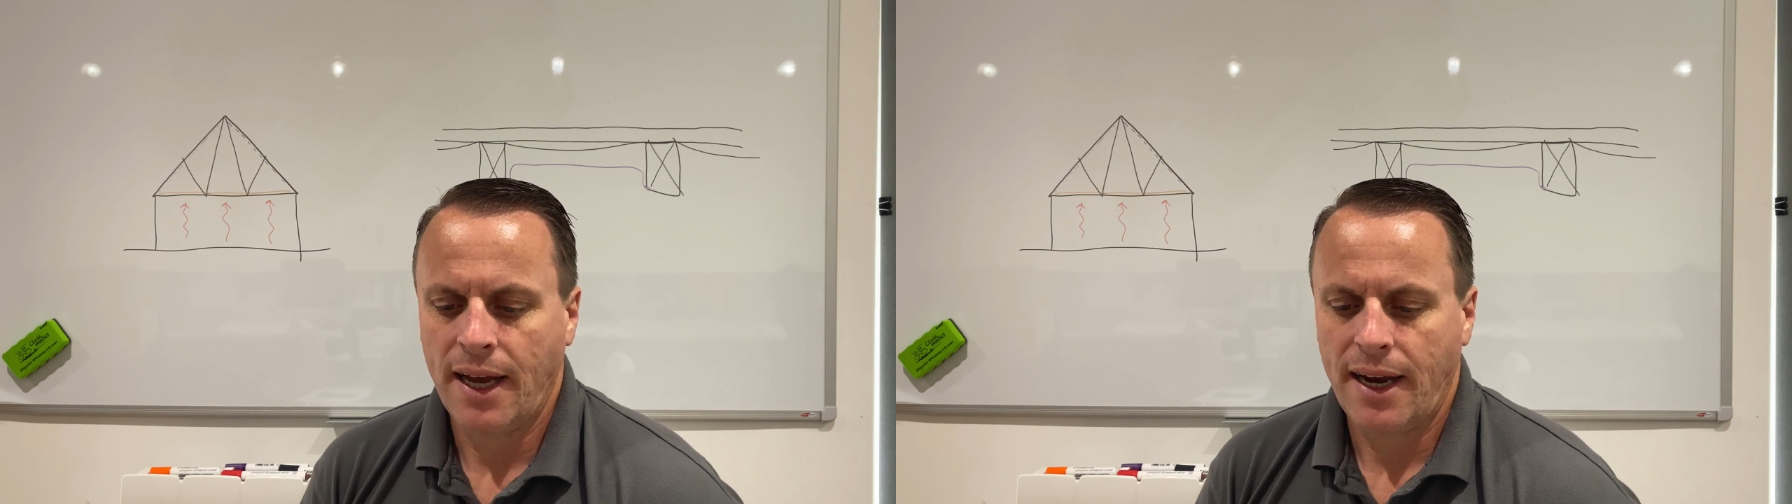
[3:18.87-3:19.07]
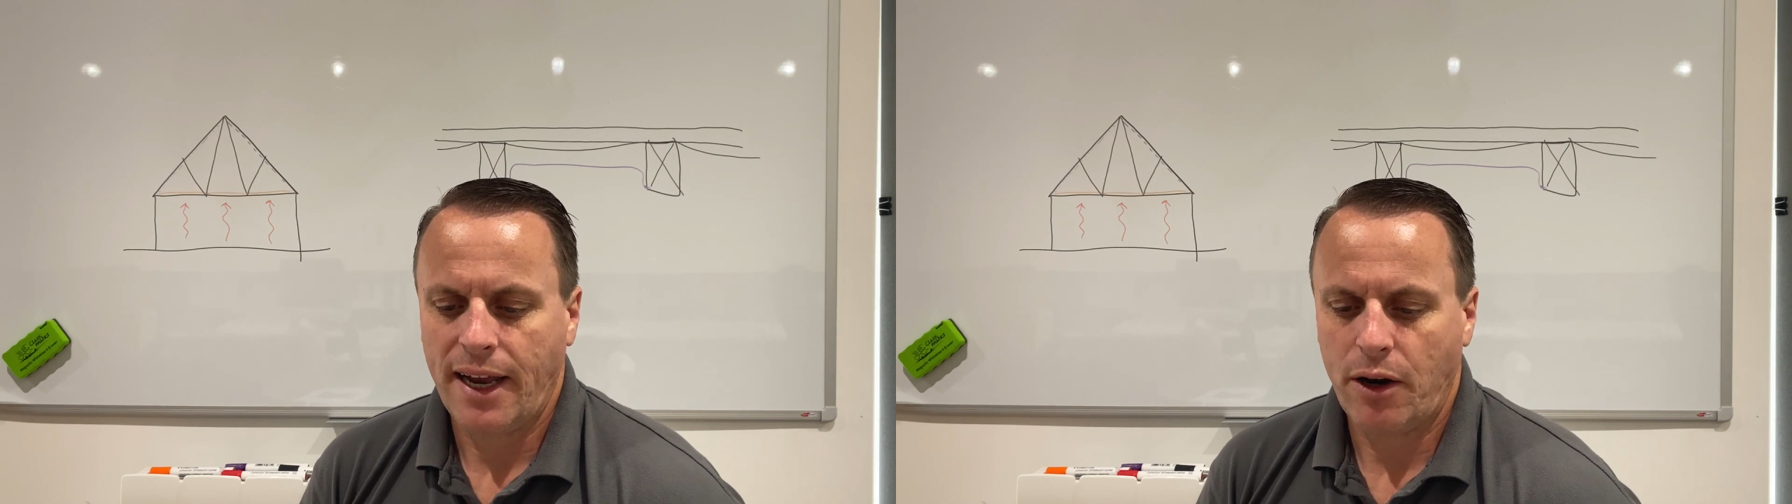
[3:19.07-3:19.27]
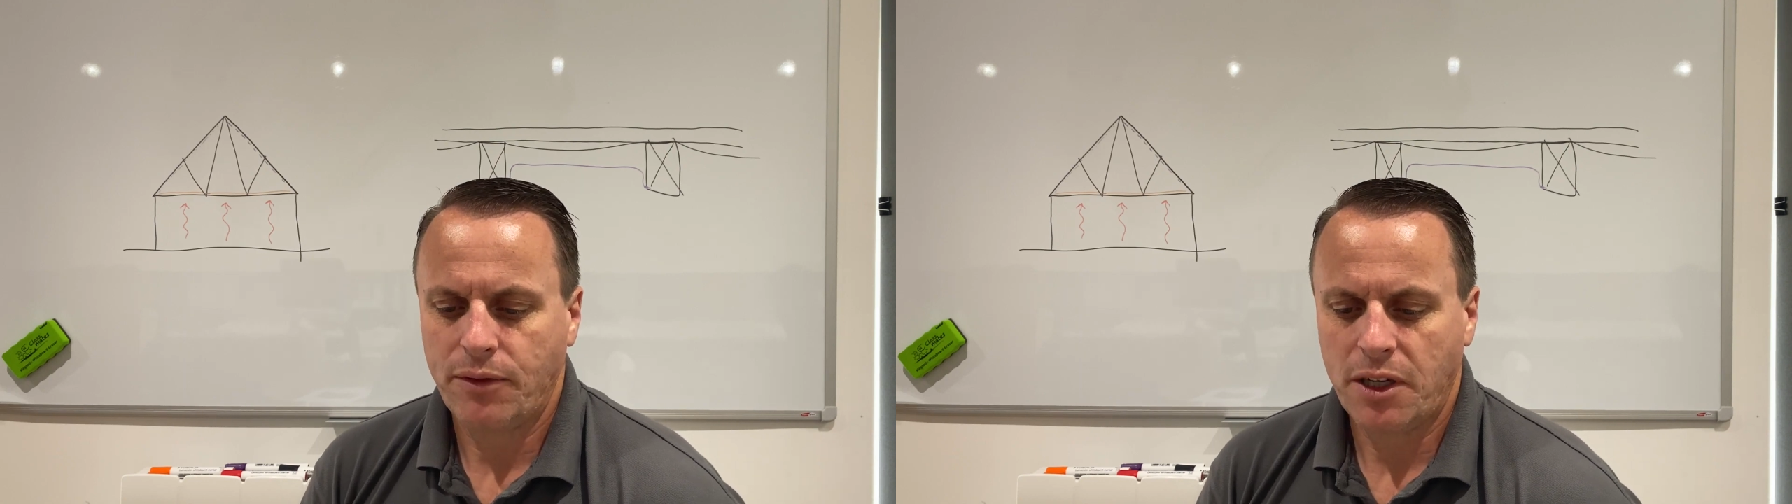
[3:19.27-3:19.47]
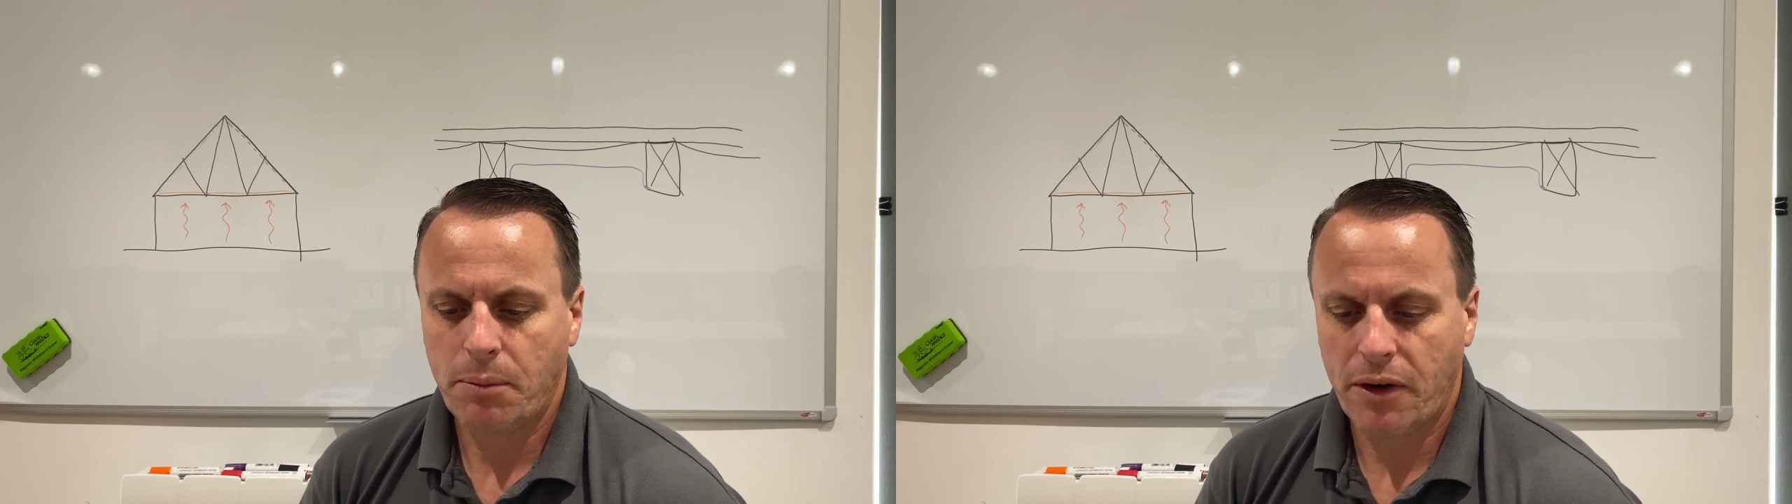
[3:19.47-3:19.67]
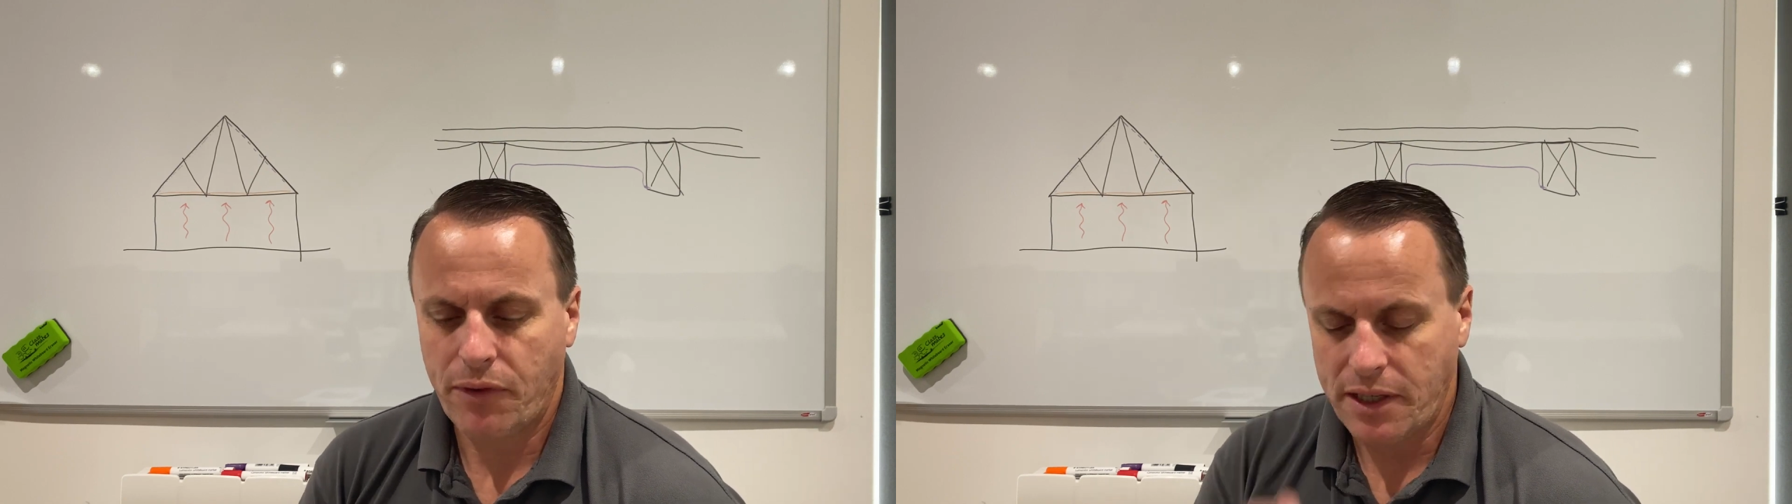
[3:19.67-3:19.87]
Now, I've done a
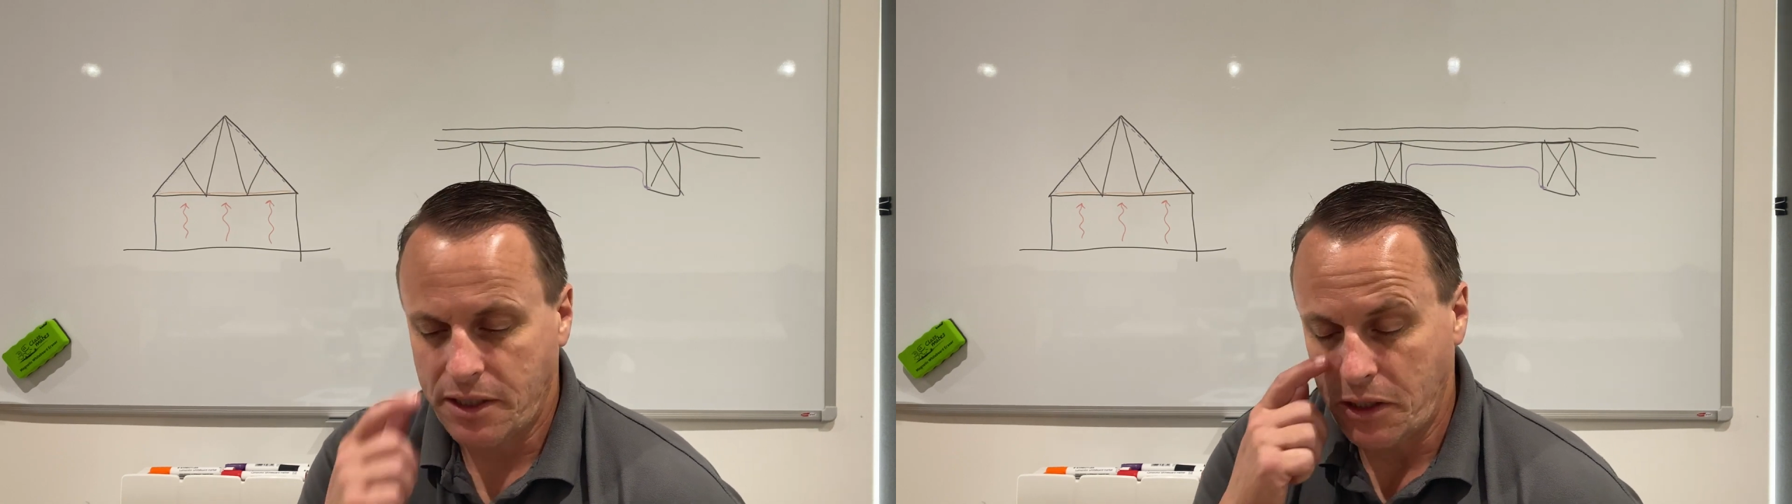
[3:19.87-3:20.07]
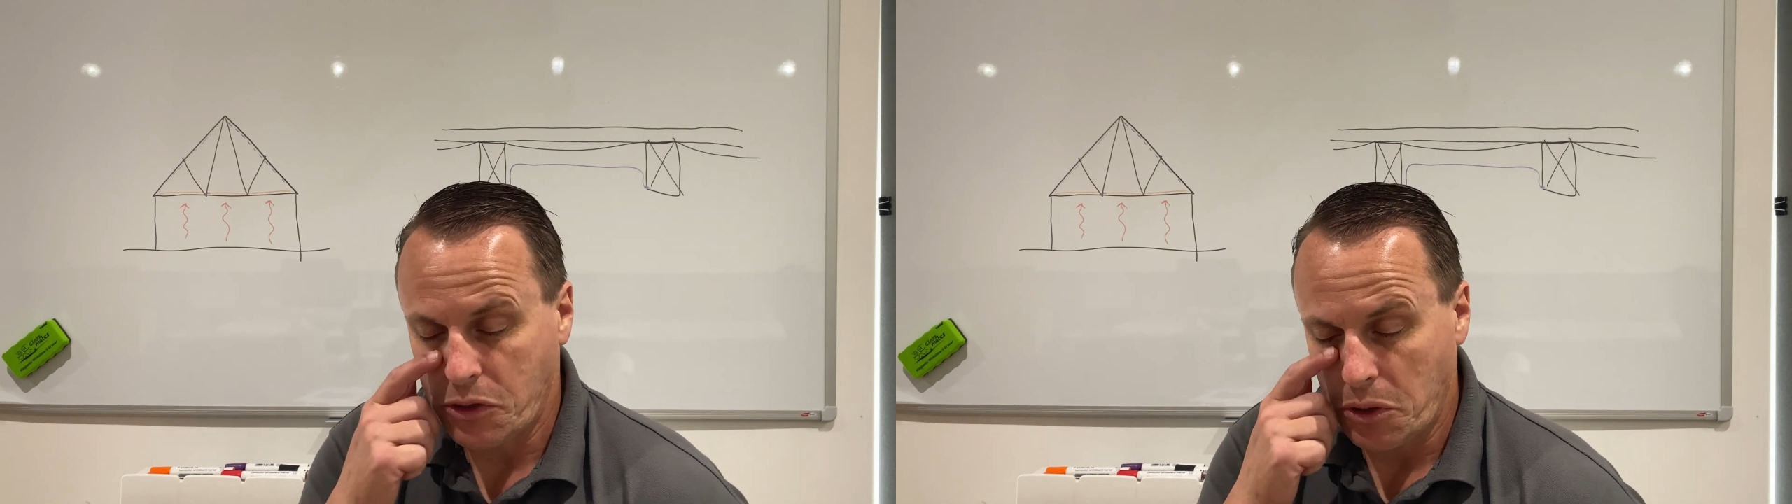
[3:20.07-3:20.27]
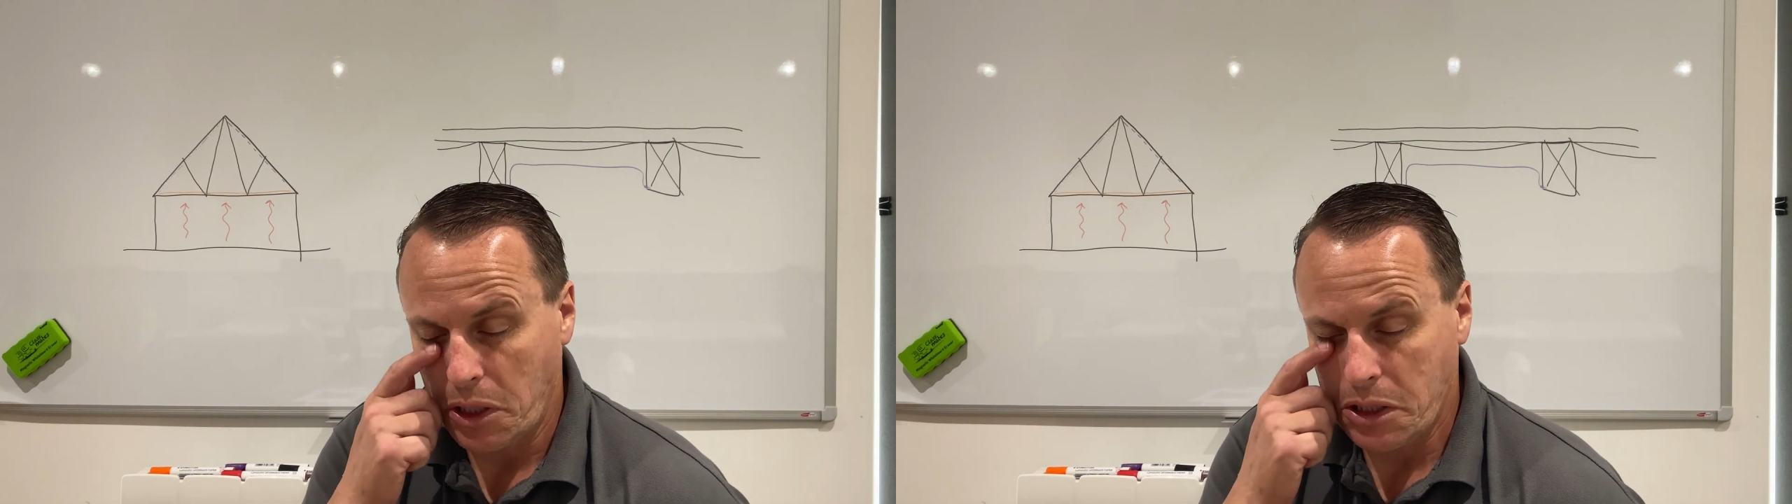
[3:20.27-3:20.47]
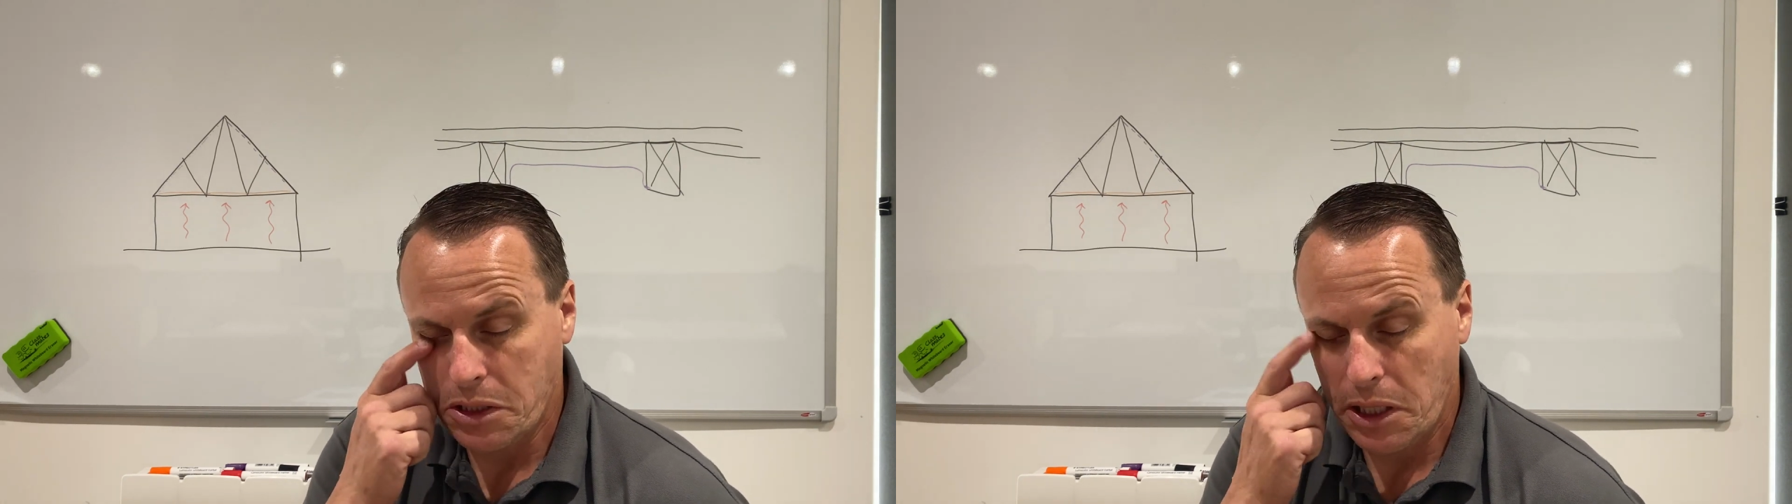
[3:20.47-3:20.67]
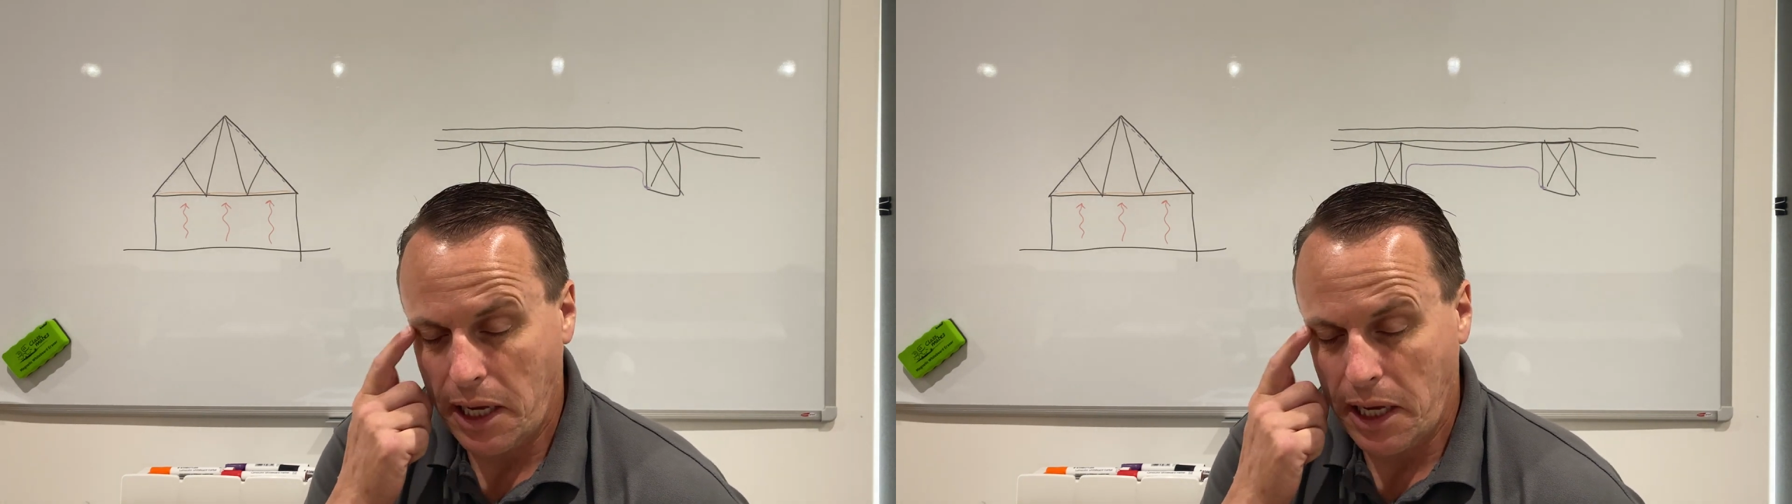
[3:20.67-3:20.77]
bit of research on this,